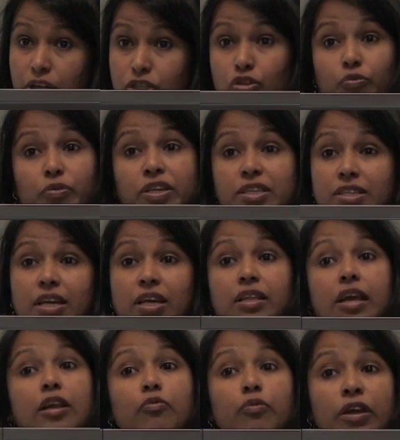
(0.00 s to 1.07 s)
So we see
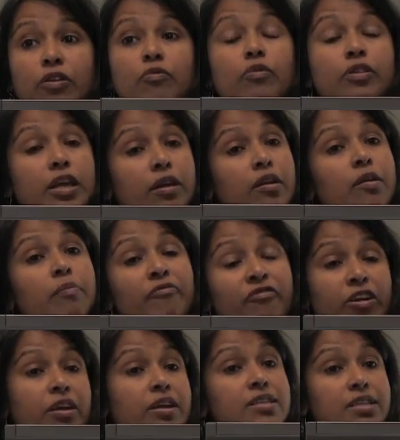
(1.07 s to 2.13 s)
that when there are
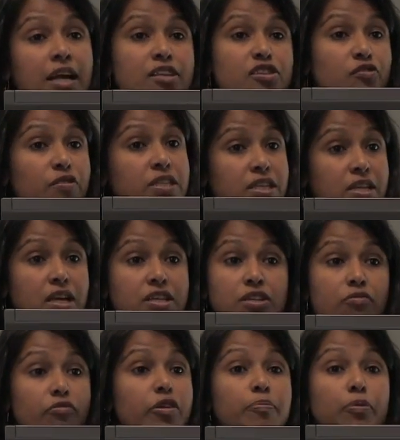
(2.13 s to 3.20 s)
various kinds of
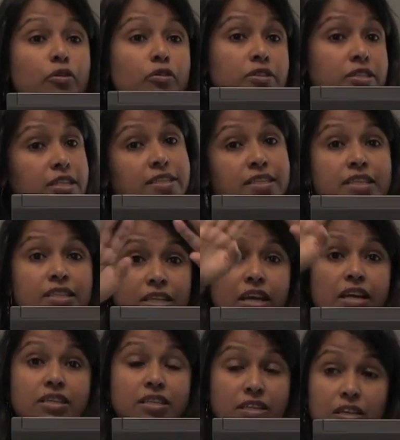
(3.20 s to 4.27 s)
international reports, these
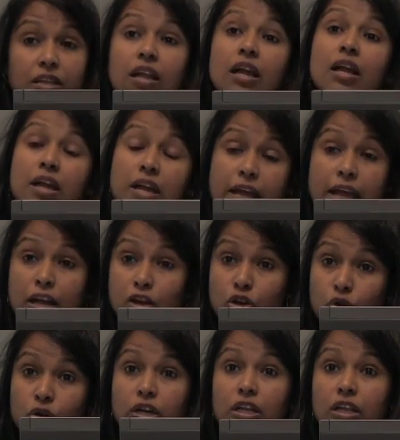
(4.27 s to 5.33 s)
international and
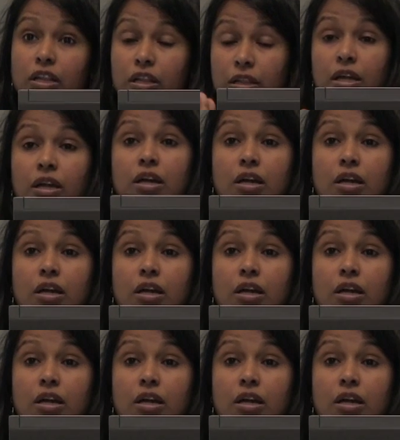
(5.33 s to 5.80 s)
local